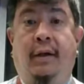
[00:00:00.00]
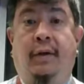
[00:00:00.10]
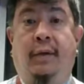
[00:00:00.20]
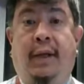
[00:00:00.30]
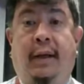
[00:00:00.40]

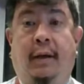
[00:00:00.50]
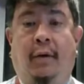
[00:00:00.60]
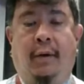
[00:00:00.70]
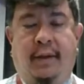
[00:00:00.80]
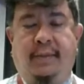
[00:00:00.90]
you can,
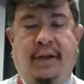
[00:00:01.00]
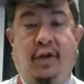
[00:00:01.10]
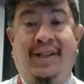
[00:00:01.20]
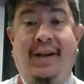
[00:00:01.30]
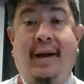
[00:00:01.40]
or the
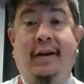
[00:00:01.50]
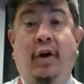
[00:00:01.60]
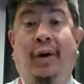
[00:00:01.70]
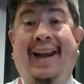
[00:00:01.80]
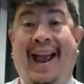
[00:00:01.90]
special sign
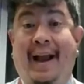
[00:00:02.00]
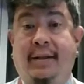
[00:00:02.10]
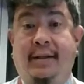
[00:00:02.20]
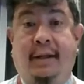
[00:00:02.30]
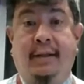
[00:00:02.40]
called
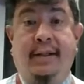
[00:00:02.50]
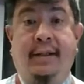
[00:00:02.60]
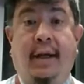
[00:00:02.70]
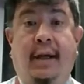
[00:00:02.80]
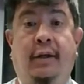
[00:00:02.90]
accents,